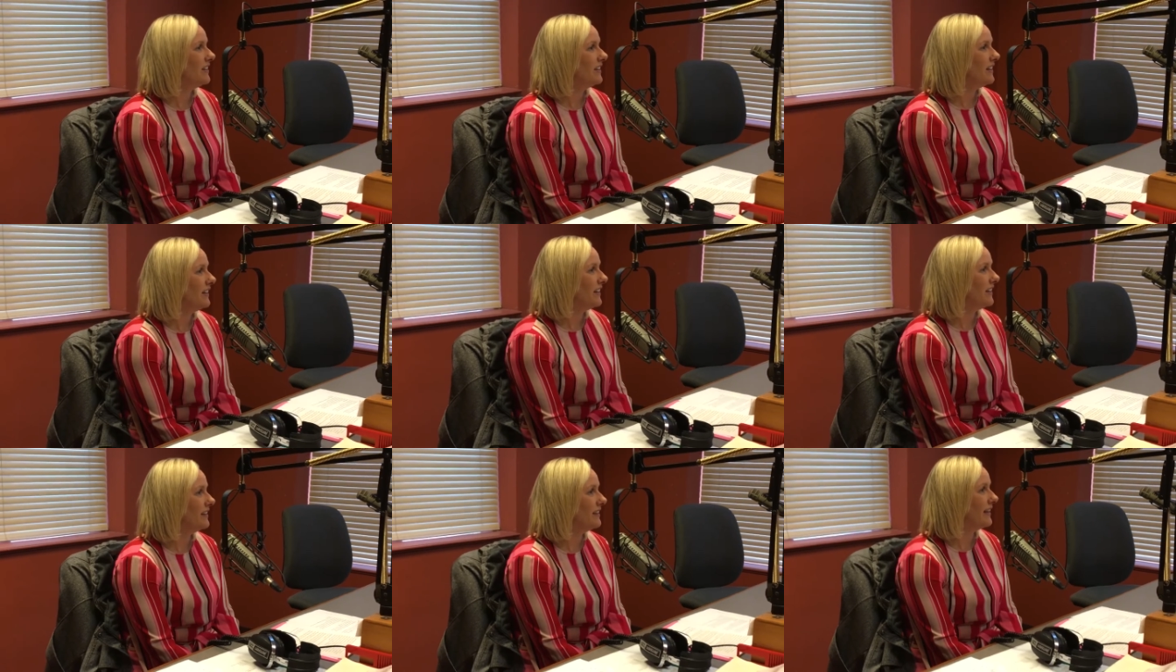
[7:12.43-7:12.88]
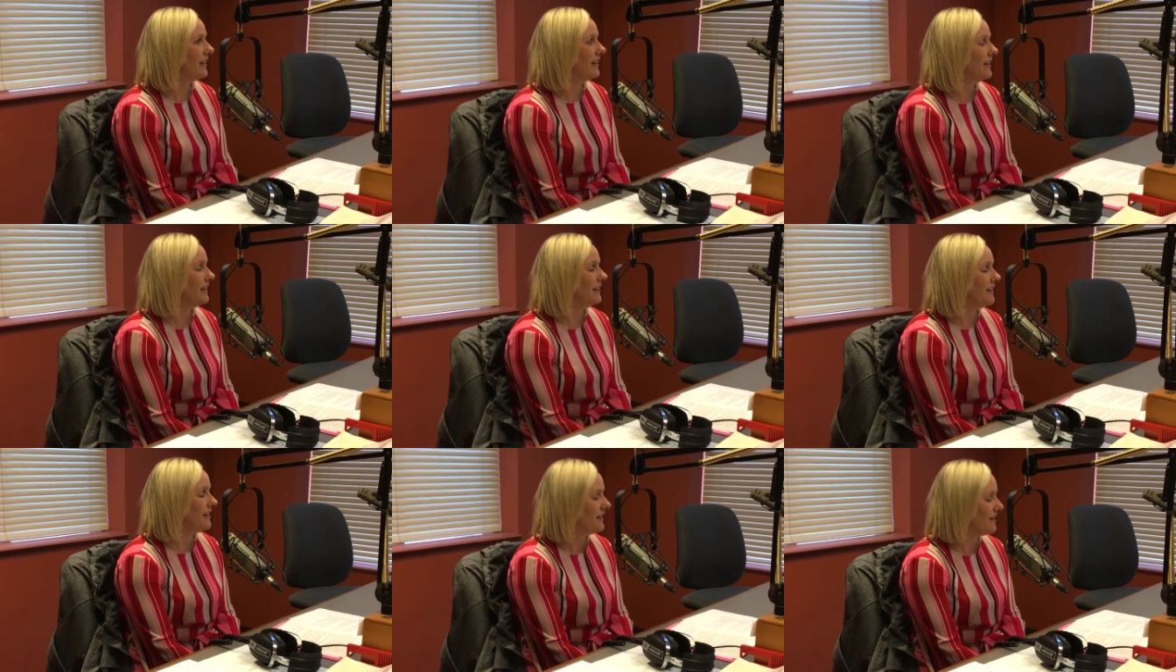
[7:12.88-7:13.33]
And
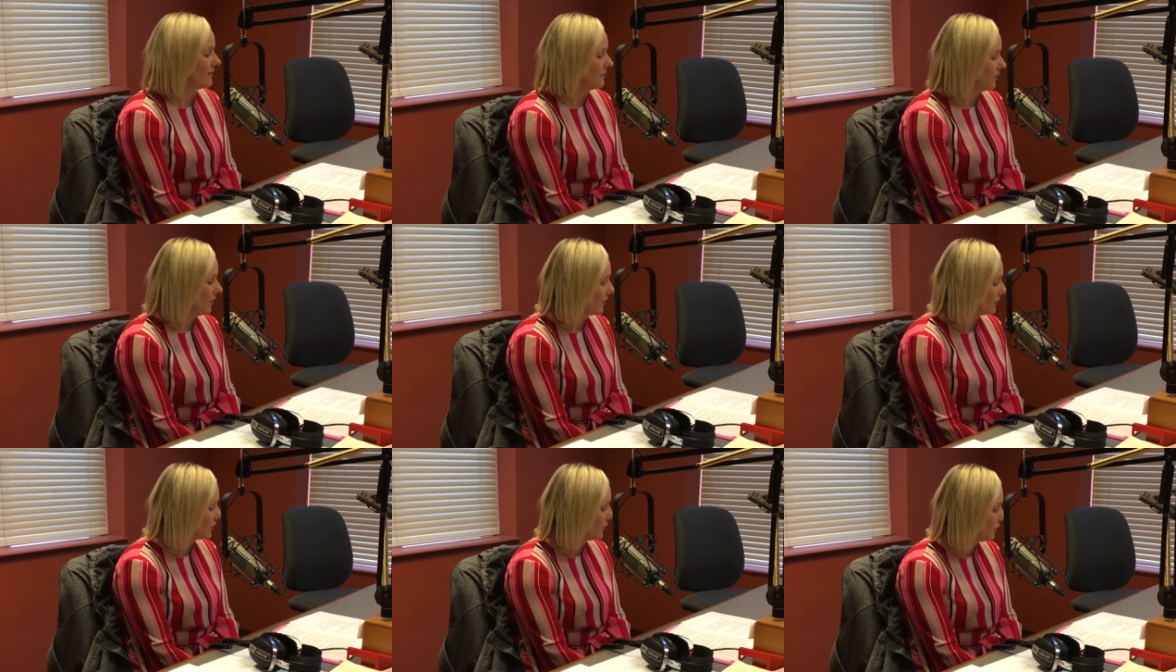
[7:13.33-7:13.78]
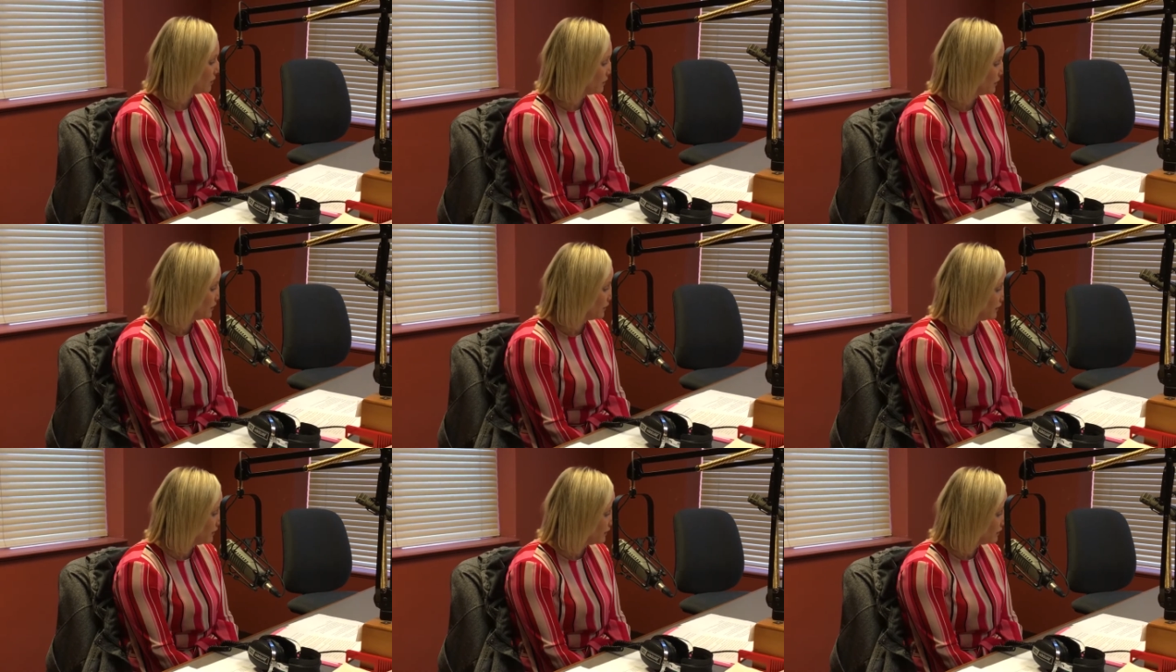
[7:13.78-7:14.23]
then
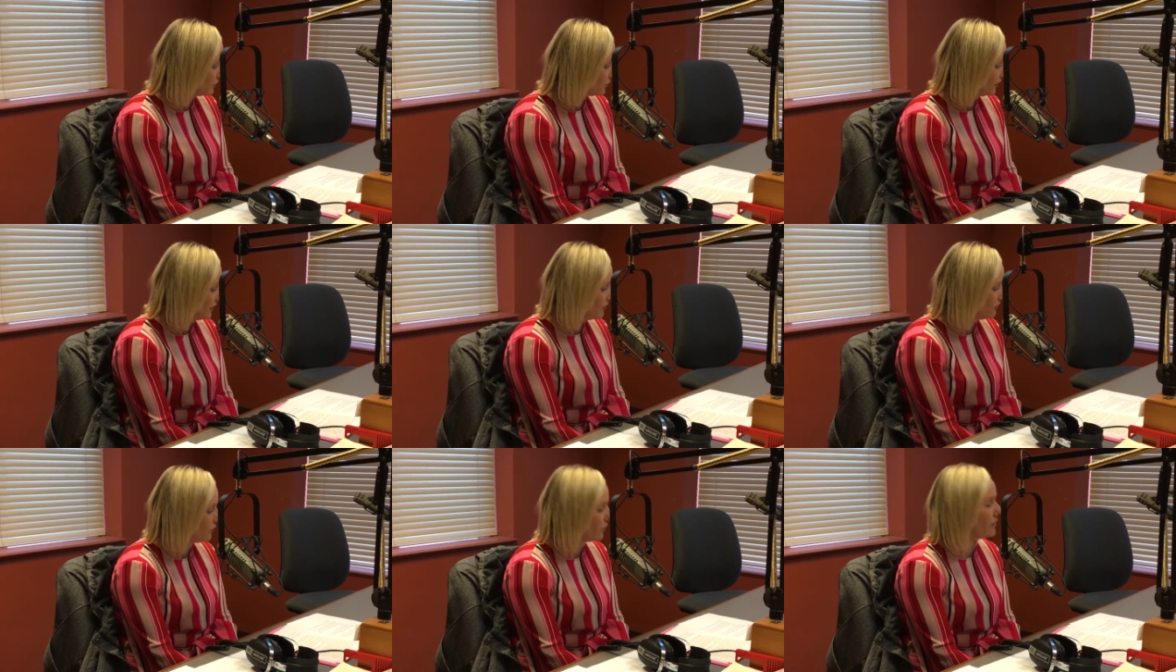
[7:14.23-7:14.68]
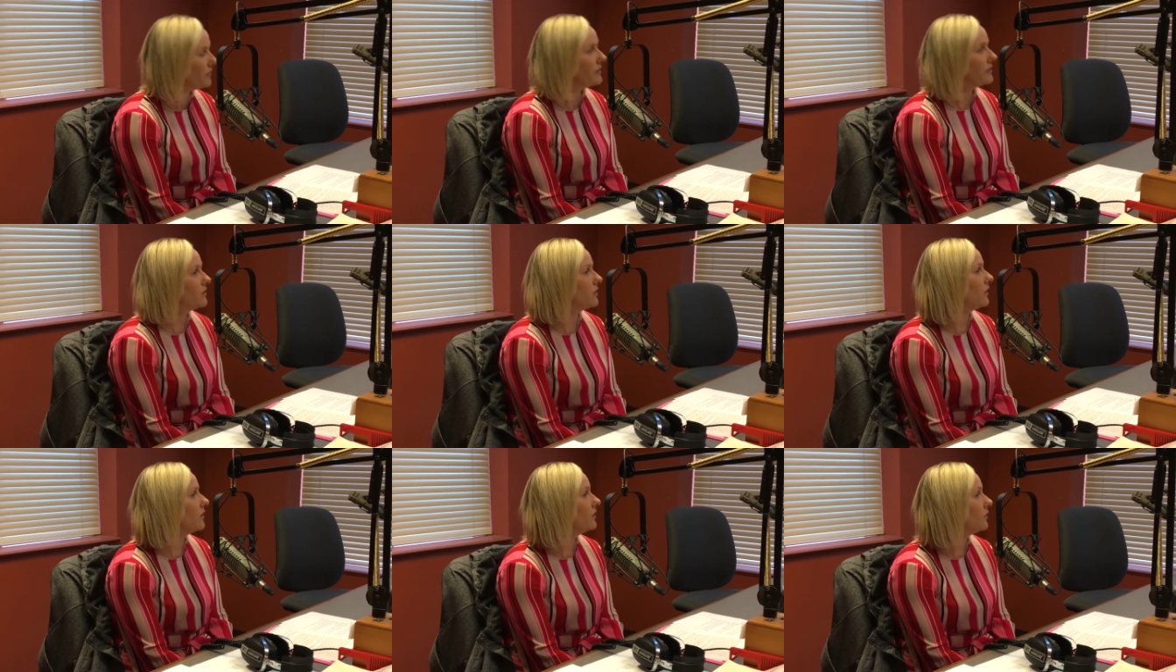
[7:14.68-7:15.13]
October 24th
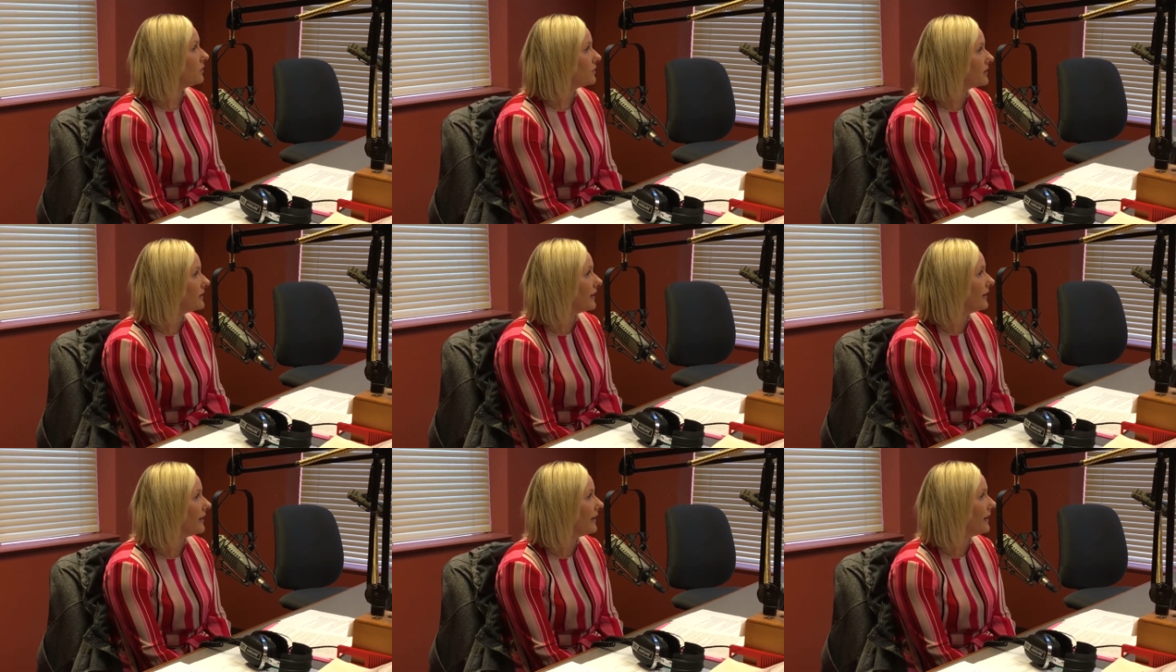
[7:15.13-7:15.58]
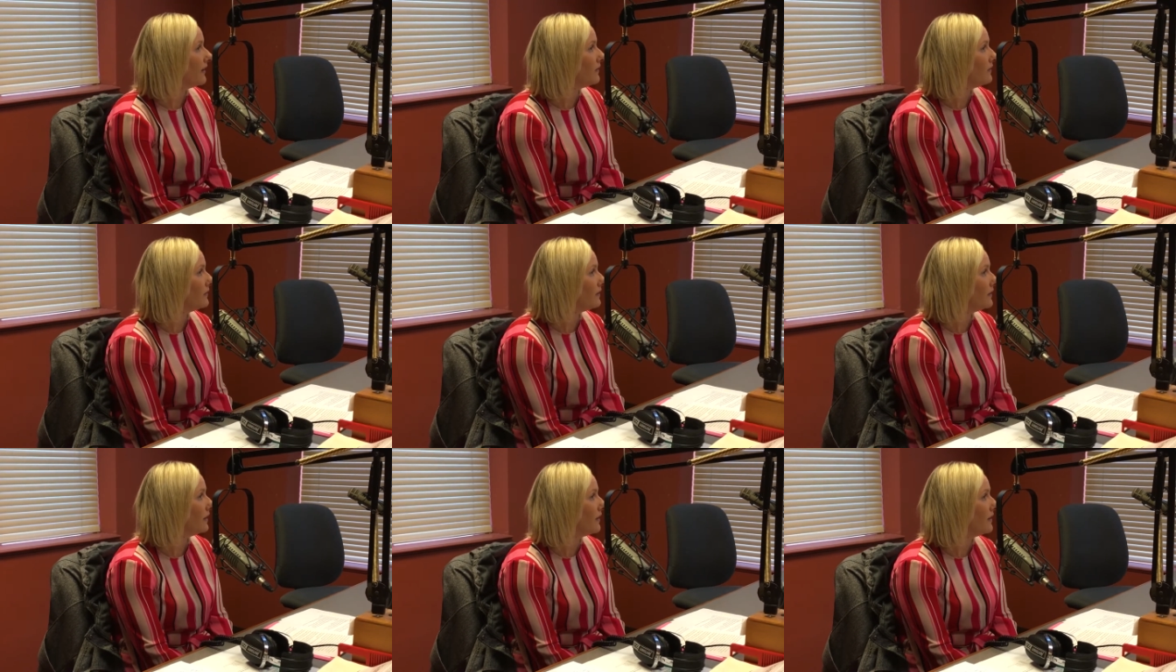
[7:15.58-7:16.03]
is our girls' night
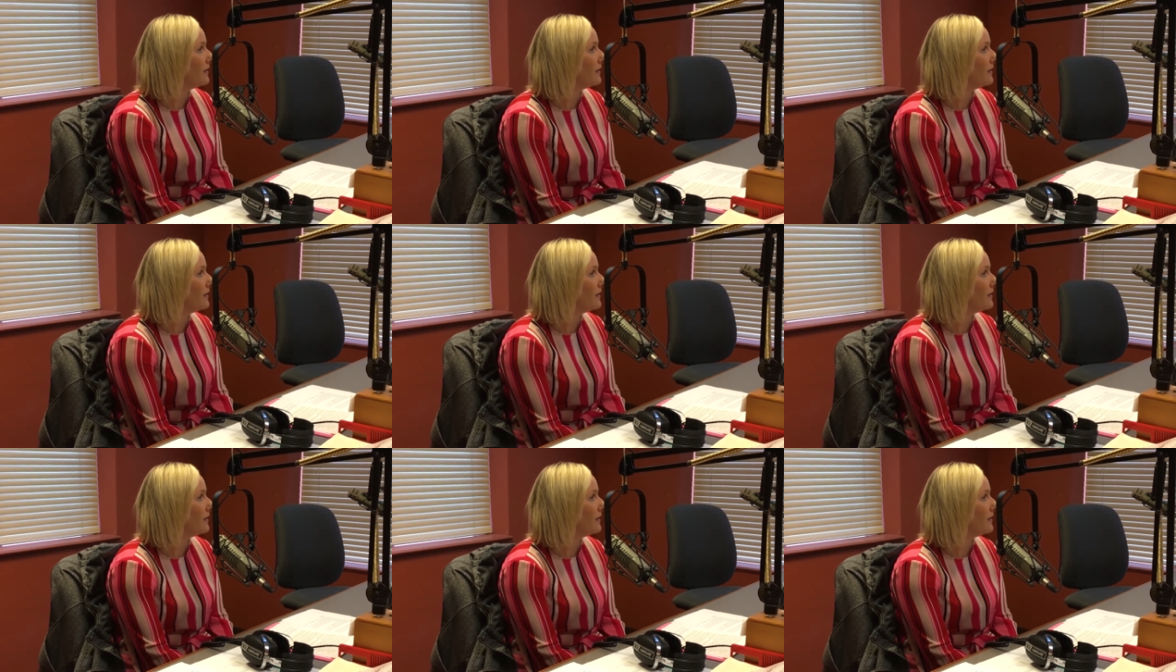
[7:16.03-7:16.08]
out